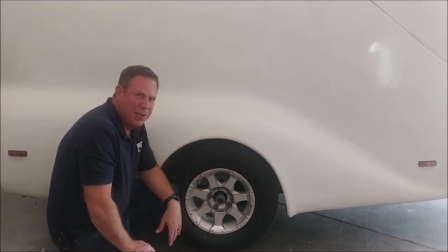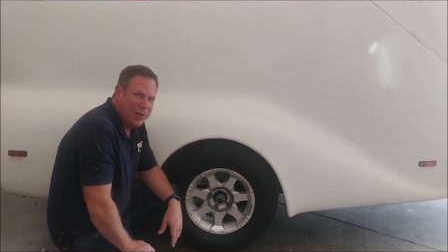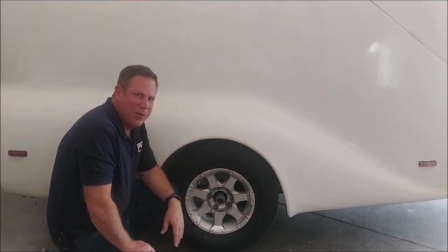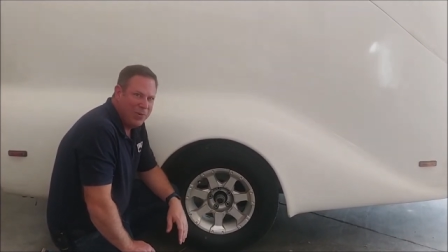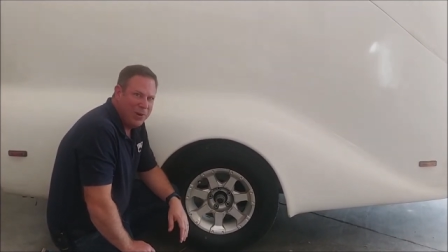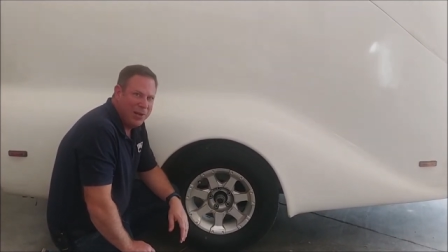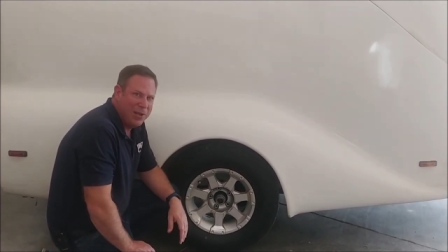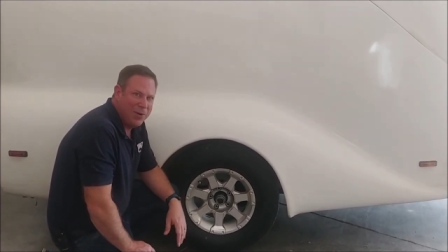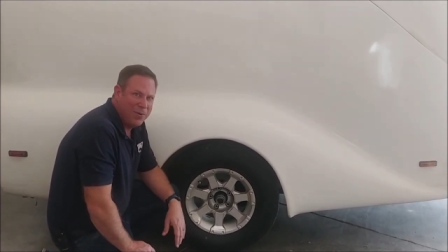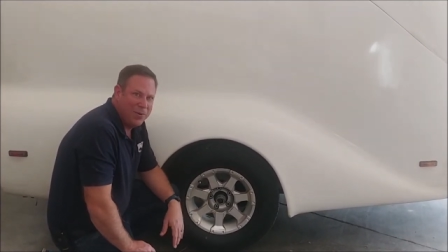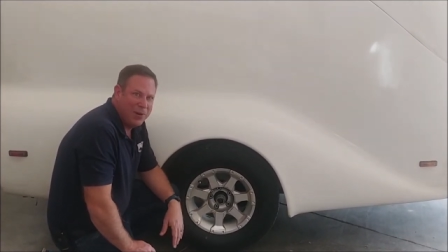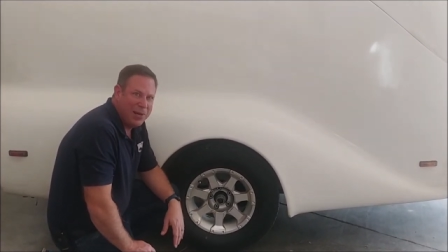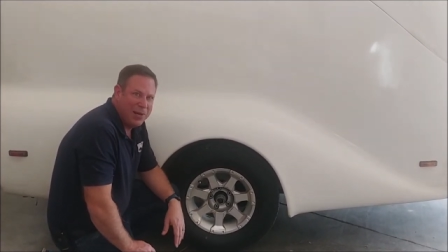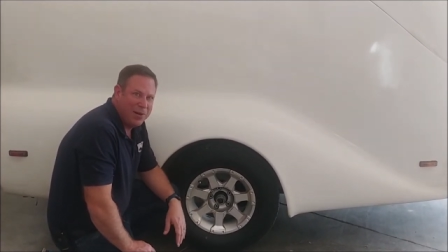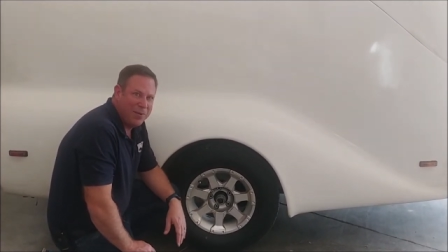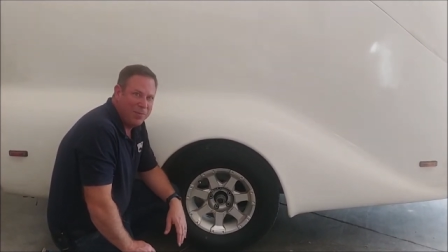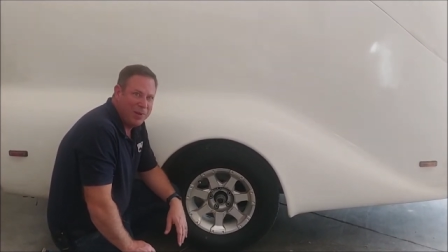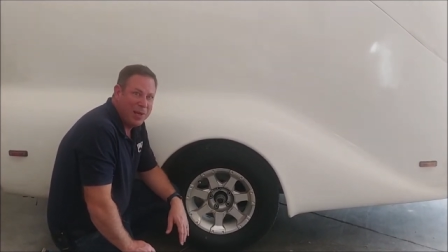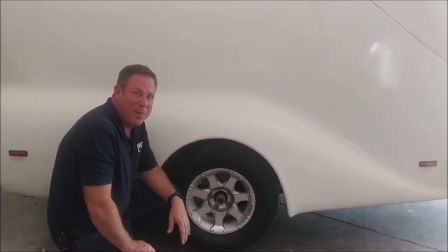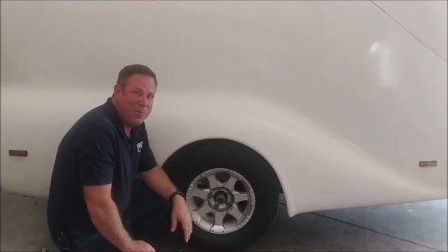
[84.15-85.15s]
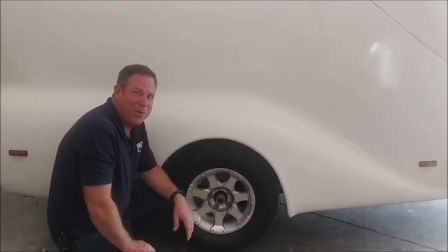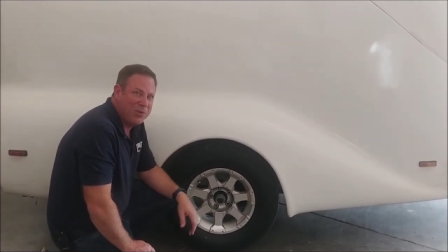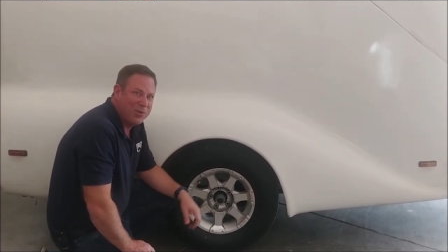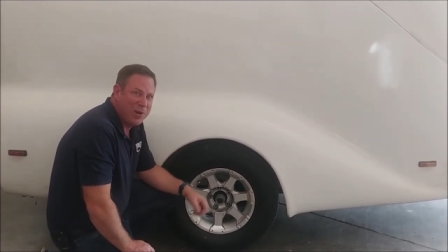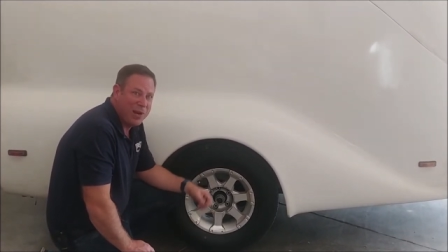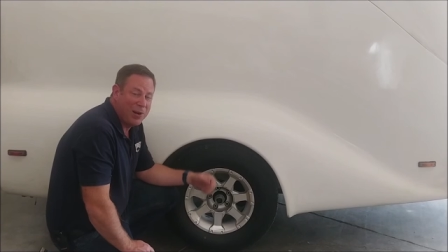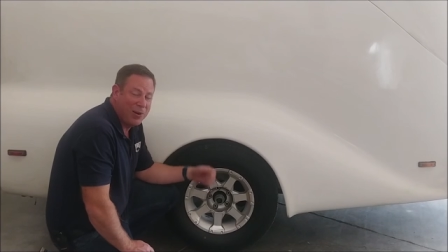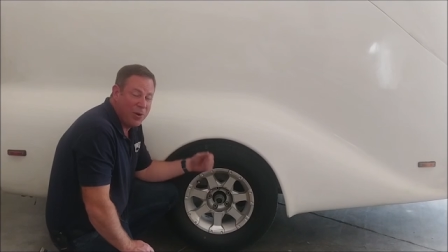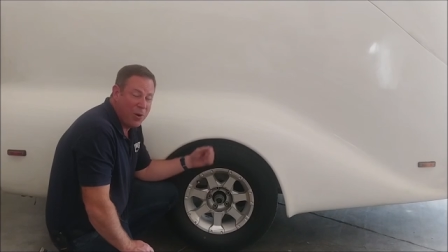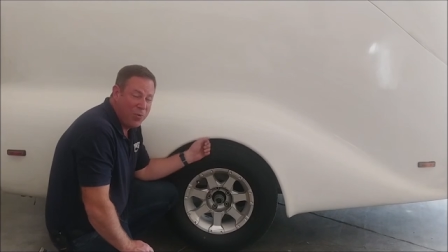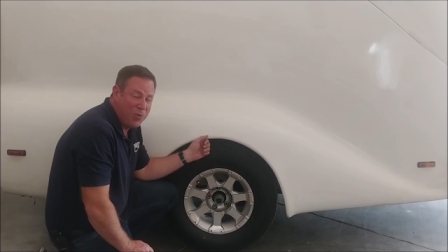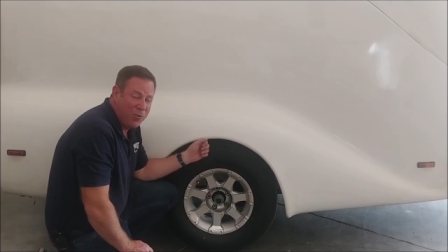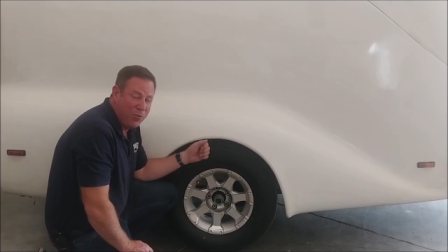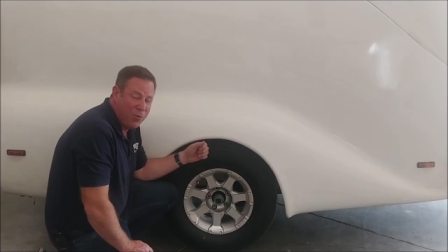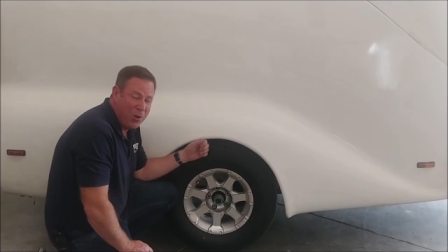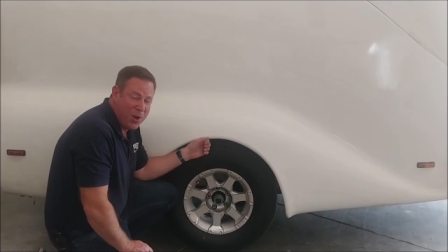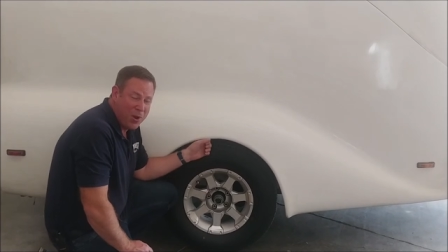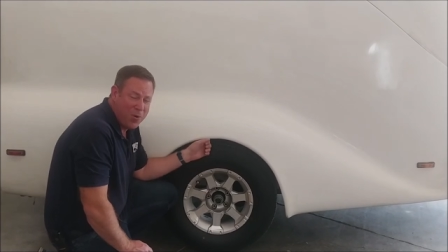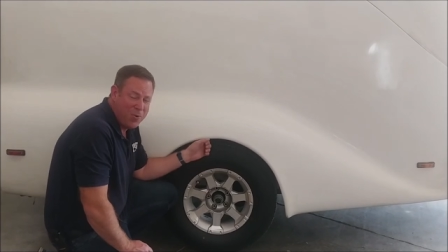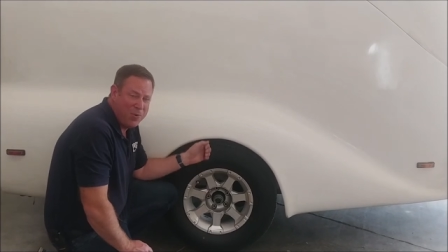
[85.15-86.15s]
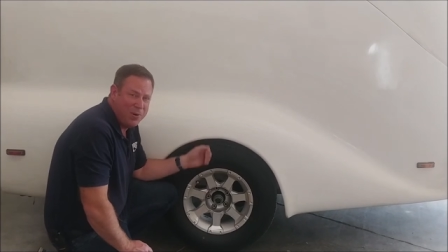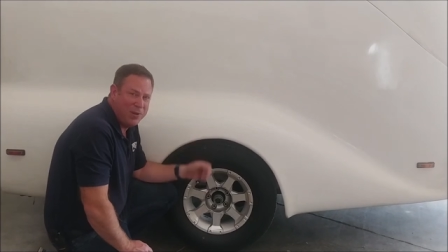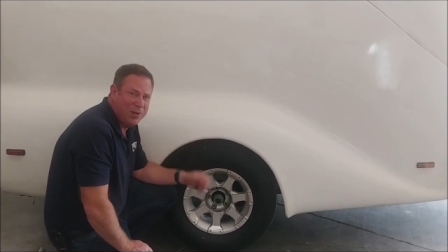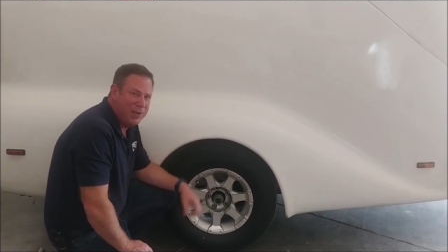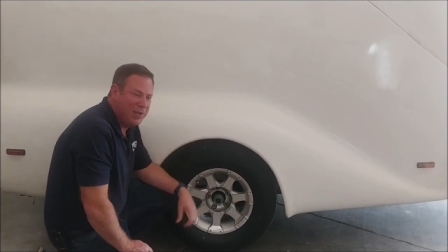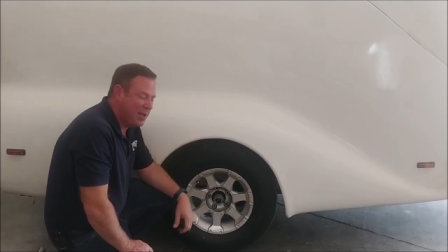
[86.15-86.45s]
You really don't need them. Keep your trailer on the road,